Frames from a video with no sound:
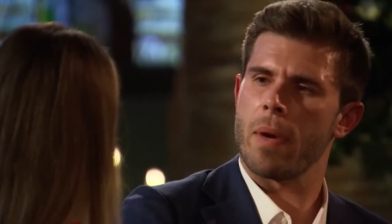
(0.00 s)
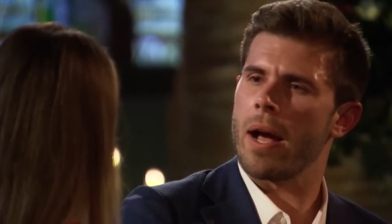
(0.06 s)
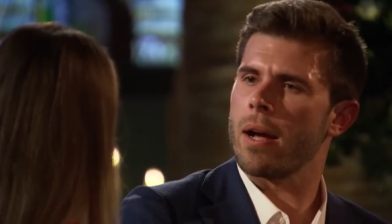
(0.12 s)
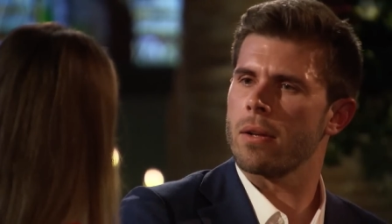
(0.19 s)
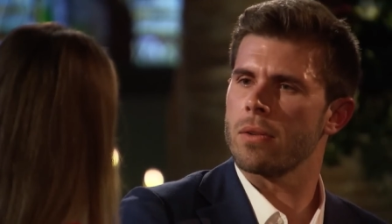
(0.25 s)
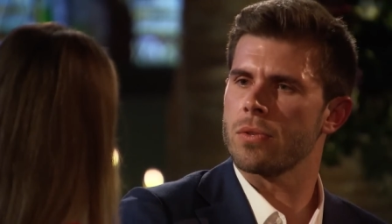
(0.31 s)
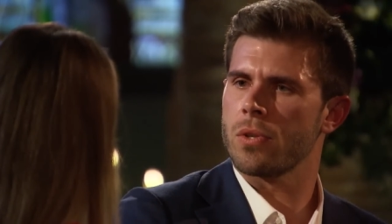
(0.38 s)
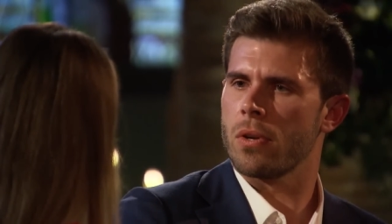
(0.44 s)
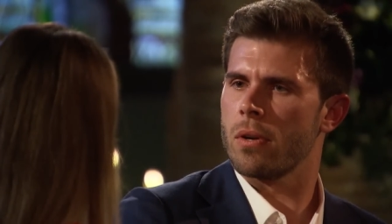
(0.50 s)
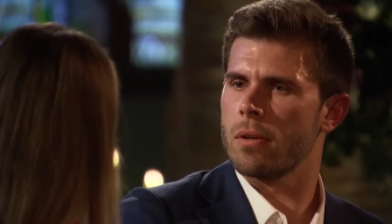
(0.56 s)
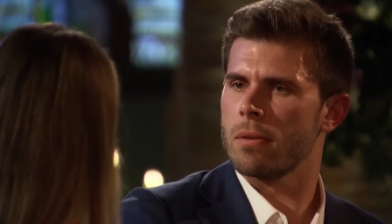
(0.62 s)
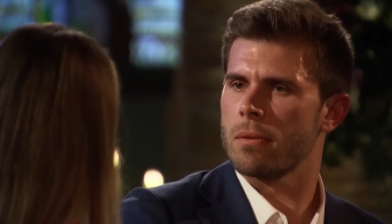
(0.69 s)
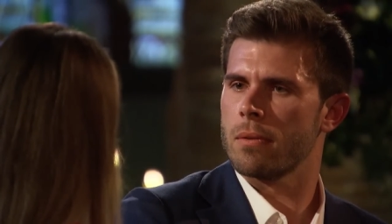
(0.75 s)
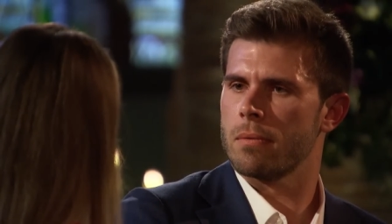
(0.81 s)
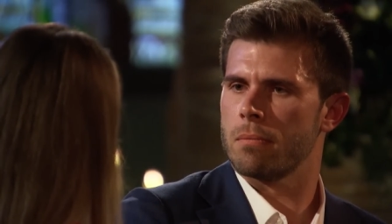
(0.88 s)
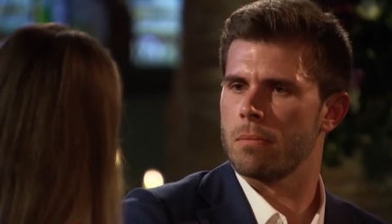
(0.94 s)
pounds
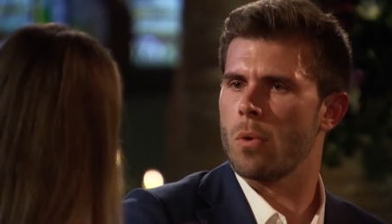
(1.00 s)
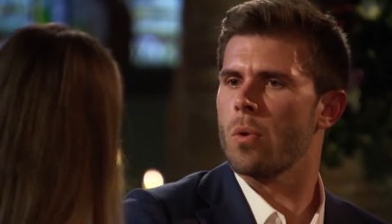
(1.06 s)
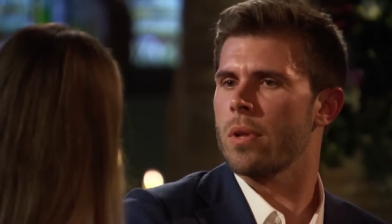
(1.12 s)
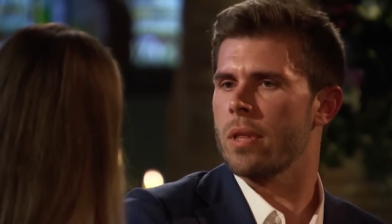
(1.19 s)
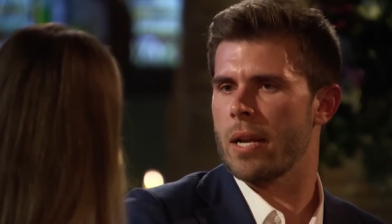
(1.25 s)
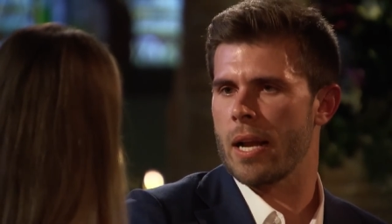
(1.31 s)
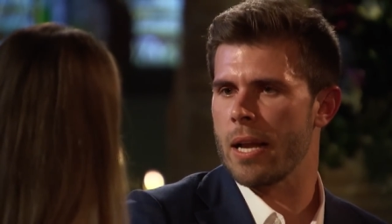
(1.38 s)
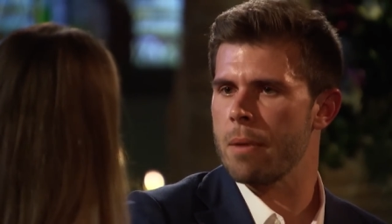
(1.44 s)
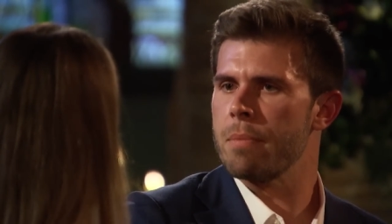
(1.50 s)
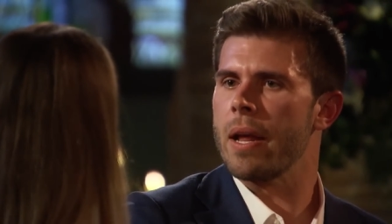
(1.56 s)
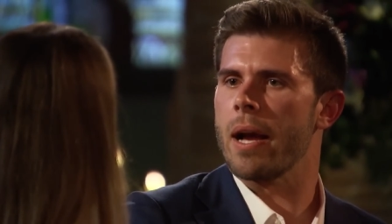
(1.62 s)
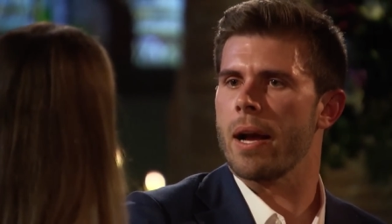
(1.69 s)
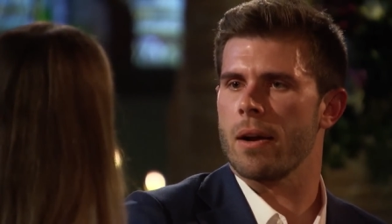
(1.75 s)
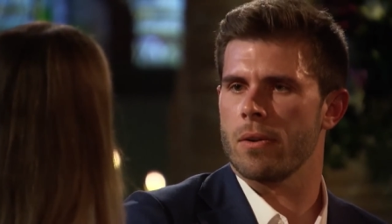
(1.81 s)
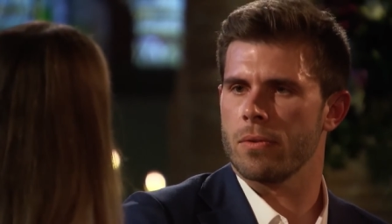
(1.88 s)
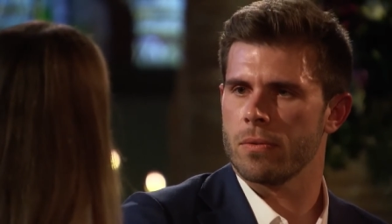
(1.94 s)
more than I am
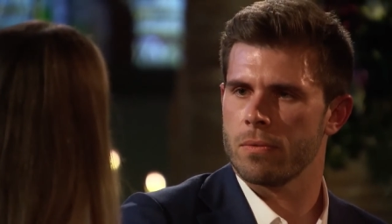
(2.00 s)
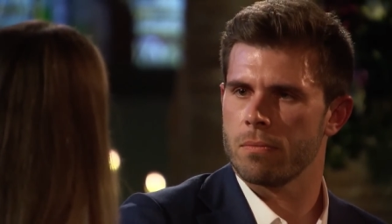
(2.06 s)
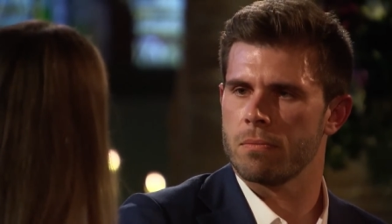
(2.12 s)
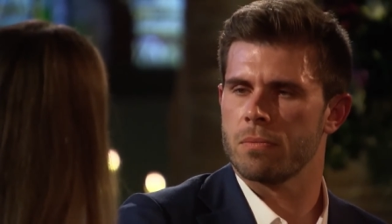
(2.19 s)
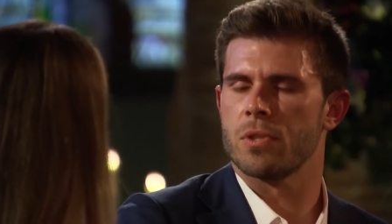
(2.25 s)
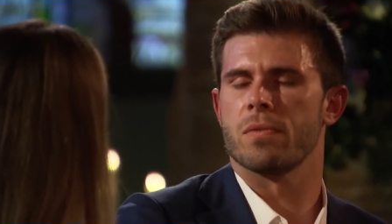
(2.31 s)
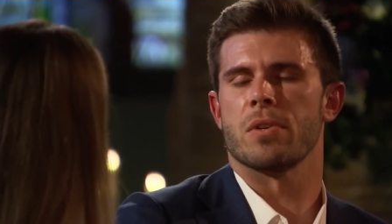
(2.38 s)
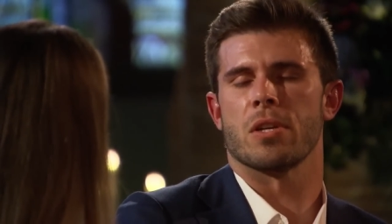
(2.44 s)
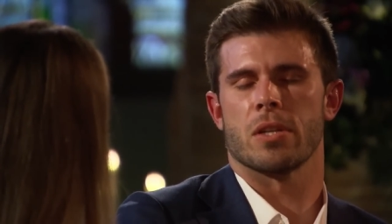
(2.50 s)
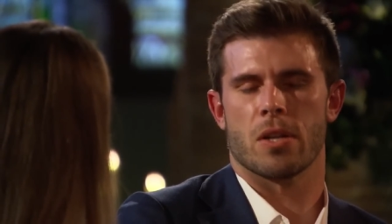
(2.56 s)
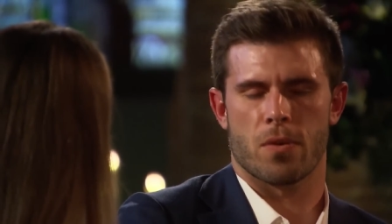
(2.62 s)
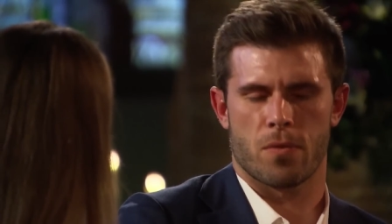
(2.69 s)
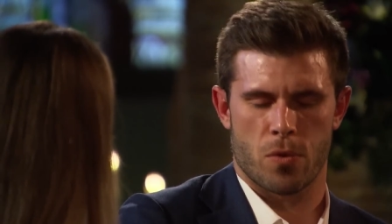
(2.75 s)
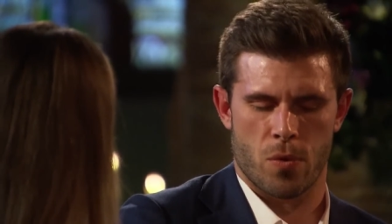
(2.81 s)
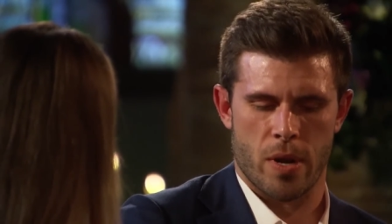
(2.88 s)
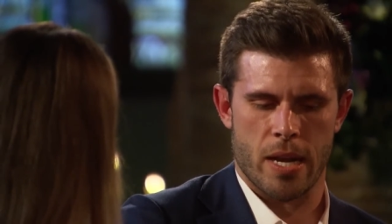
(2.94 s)
now, mm-hmm. severely
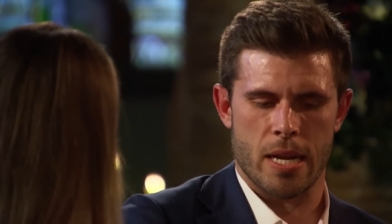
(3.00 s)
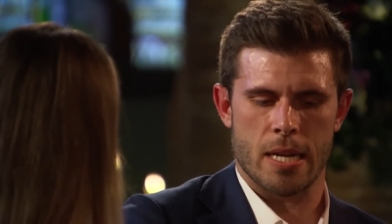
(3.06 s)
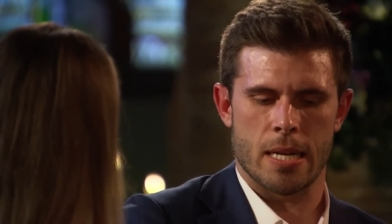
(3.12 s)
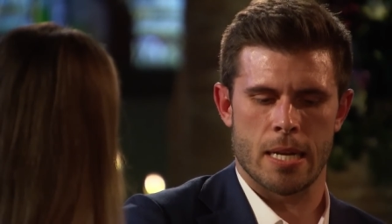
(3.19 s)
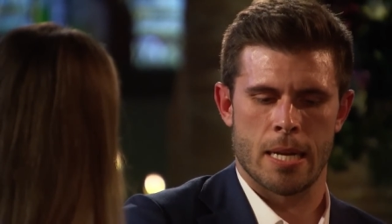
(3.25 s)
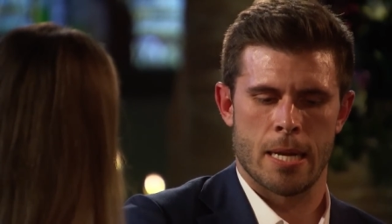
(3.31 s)
overweight.